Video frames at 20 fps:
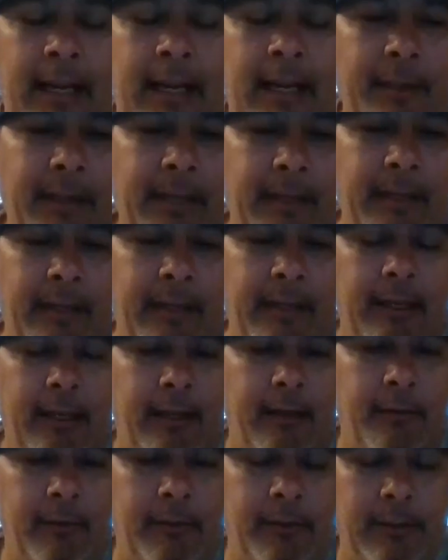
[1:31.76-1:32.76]
I mean,
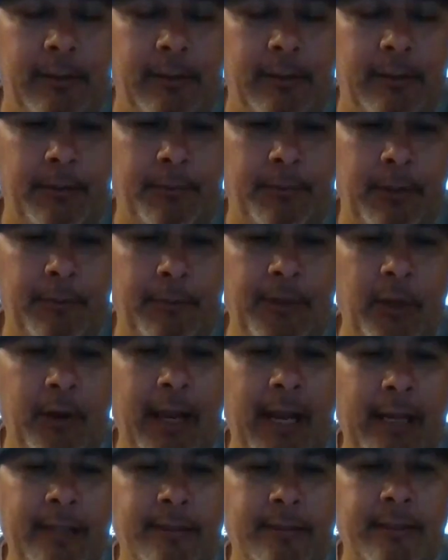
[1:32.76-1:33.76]
if you
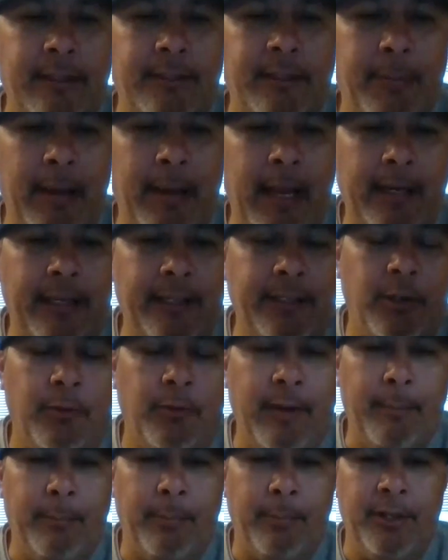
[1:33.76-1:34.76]
asked us back in
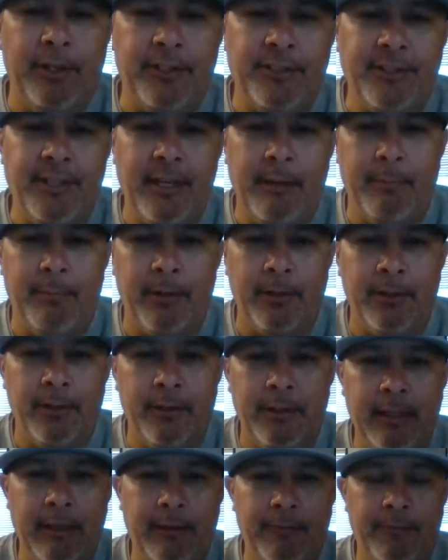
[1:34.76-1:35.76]
November and December
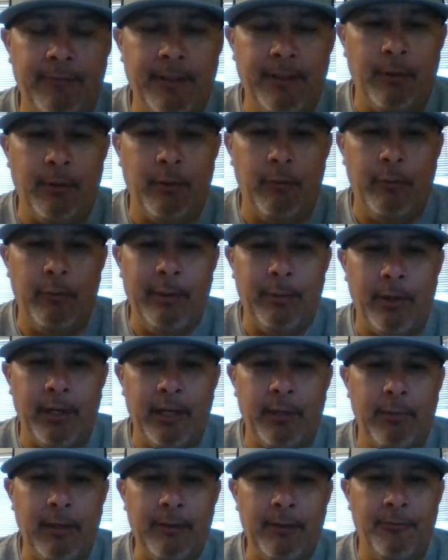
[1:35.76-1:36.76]
if we were going
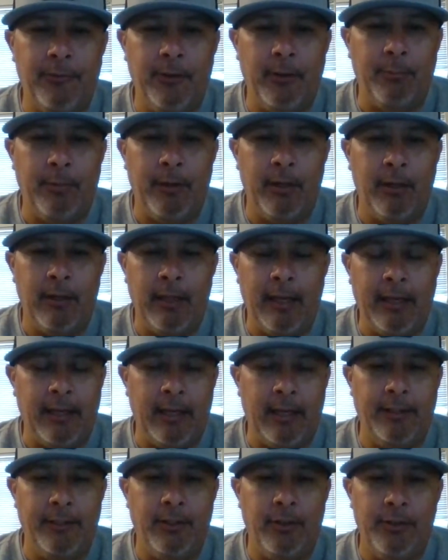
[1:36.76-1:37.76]
to play football,
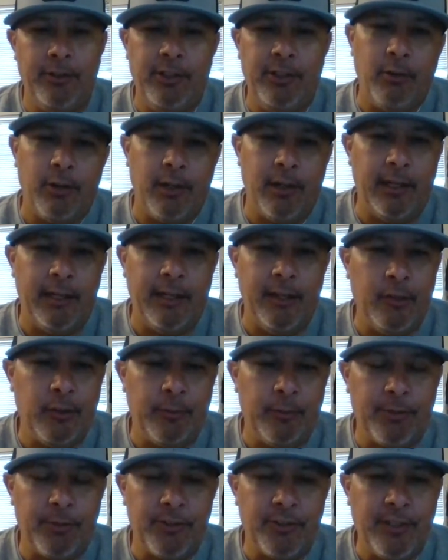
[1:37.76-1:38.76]
I know you were
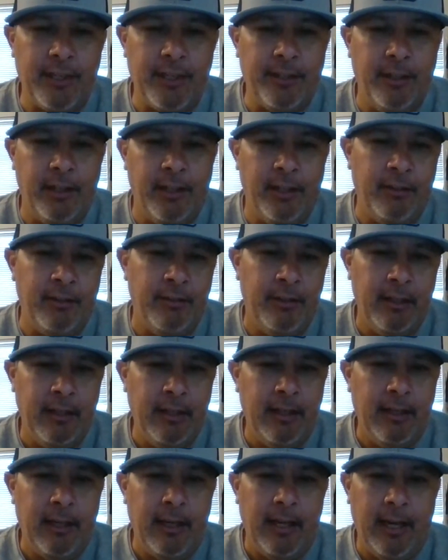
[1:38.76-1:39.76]
100% no.
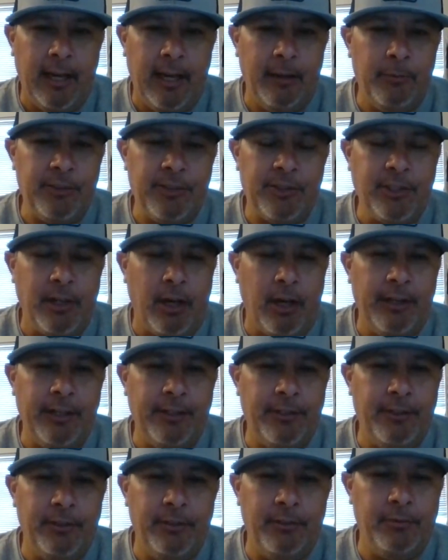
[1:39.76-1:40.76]
I was
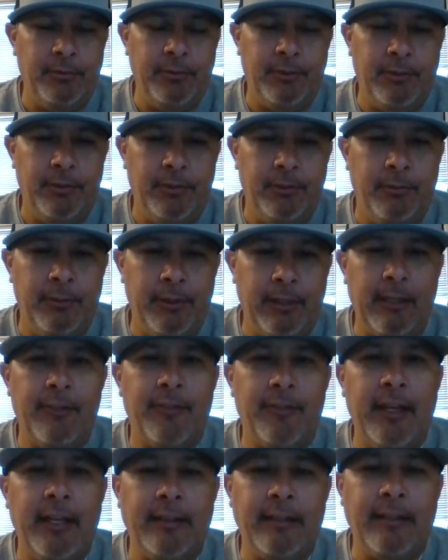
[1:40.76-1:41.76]
starting to really
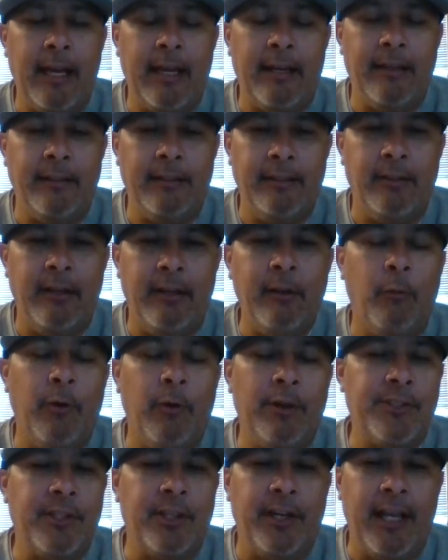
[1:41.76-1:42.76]
think that it
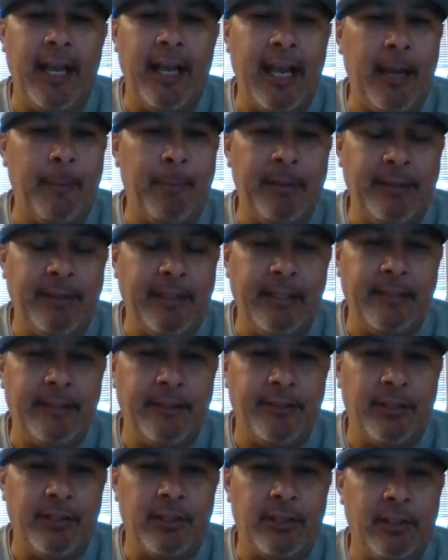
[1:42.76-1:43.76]
wasn't going to happen. Things
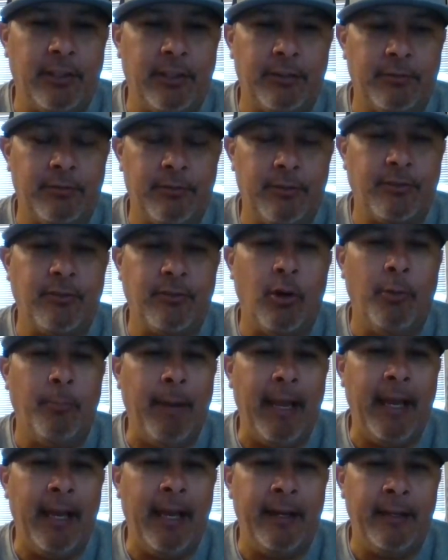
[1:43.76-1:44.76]
that just looked so
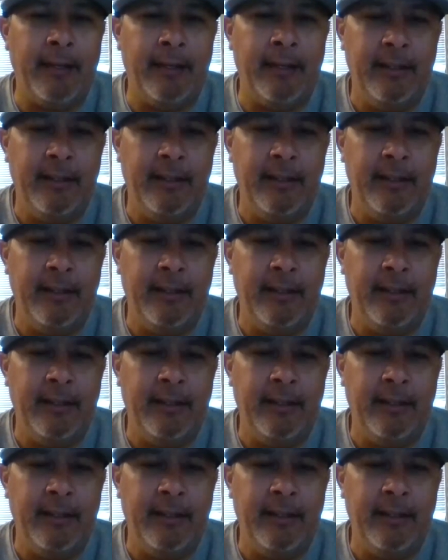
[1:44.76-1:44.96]
bad.